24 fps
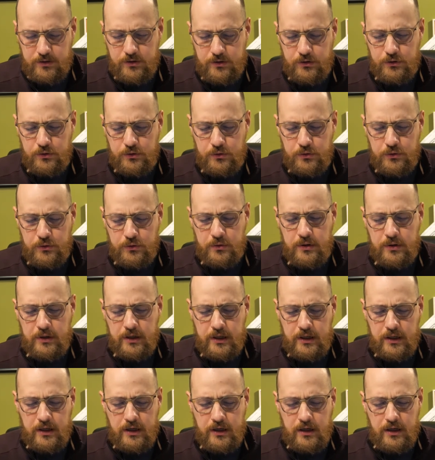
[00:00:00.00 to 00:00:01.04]
to
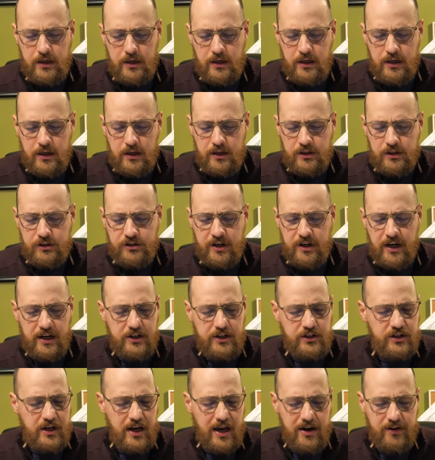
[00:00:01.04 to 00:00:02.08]

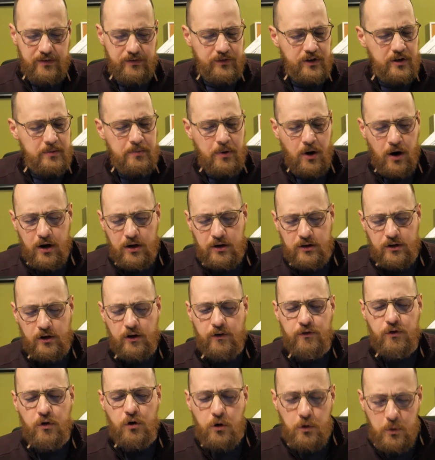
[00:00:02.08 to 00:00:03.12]
change every part
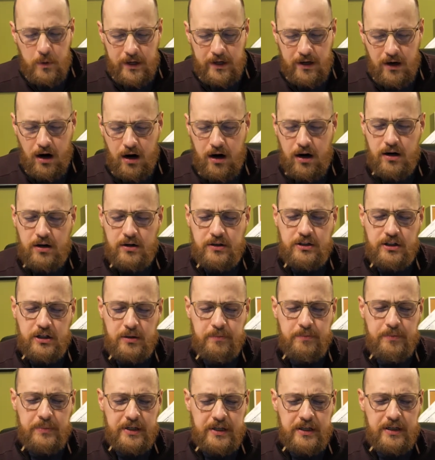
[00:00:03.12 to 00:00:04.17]
of who we are to
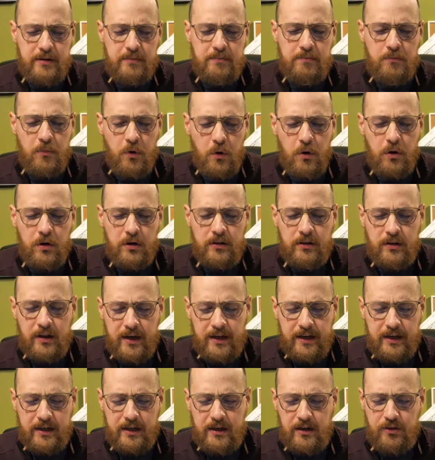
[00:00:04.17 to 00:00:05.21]
be more
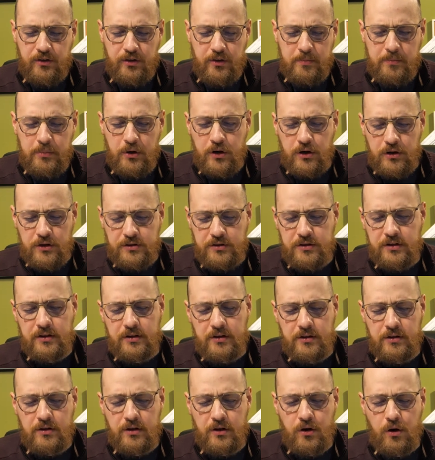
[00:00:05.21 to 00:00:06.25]
like the
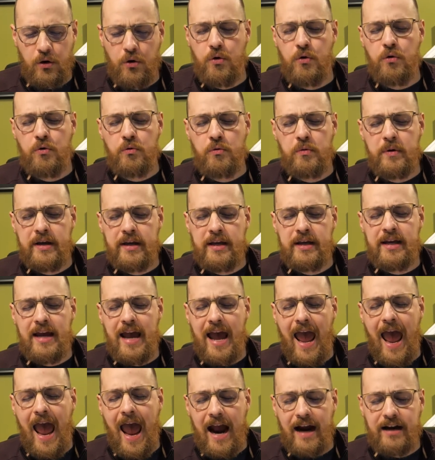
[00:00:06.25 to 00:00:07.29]
person who
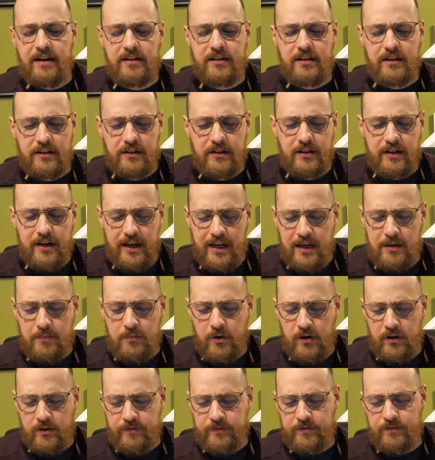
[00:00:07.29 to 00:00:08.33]
we act in the
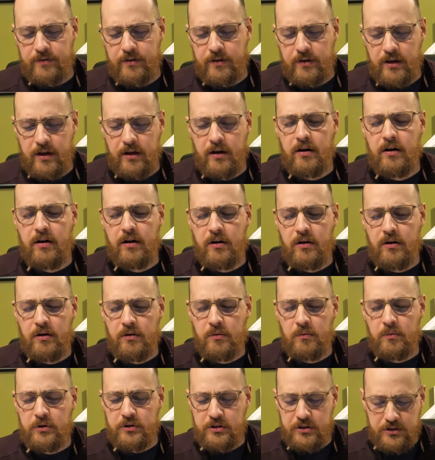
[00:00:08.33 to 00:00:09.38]
name of, uh,
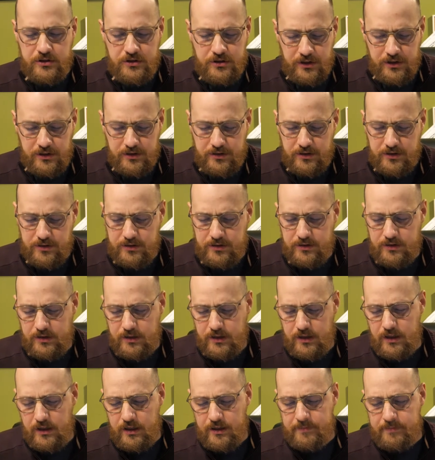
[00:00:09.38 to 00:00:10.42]
which is Jesus.
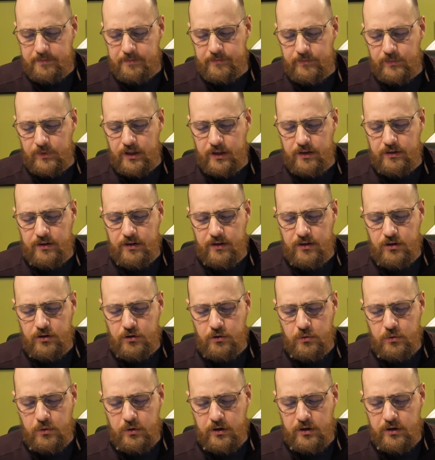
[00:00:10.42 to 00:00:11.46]
That
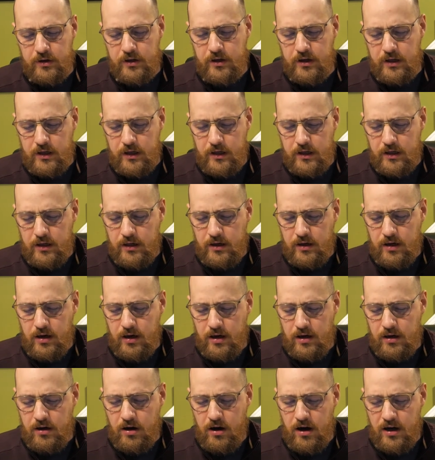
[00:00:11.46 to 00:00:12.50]
you would
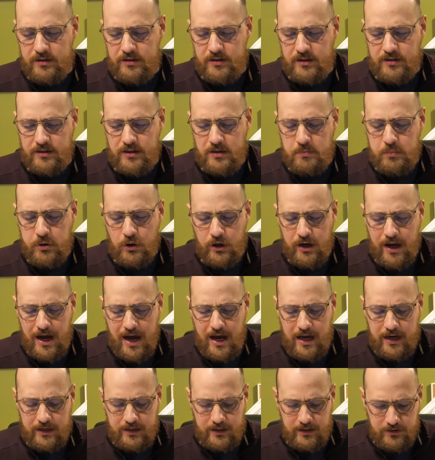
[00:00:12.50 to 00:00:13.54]
cause us to put
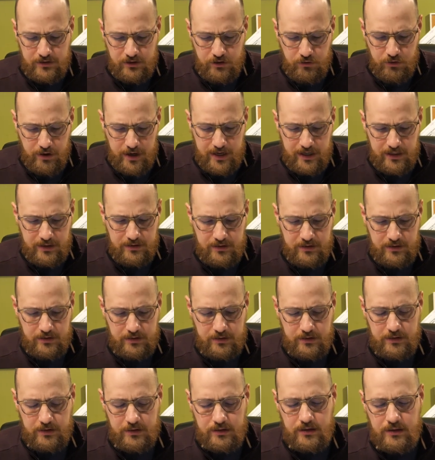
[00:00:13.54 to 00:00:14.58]
on His
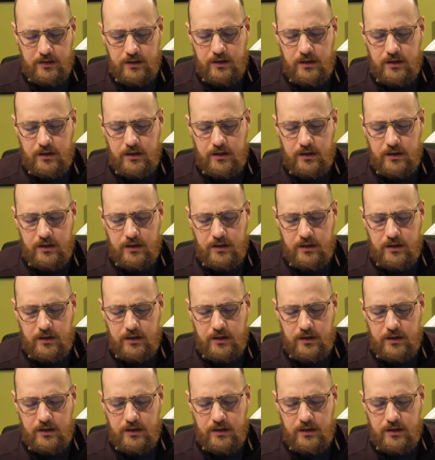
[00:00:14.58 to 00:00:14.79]
grace,